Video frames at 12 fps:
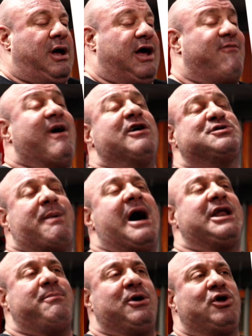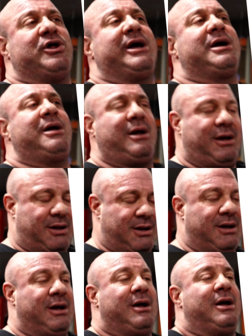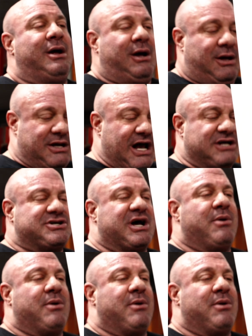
If I was bodybuilding, yes,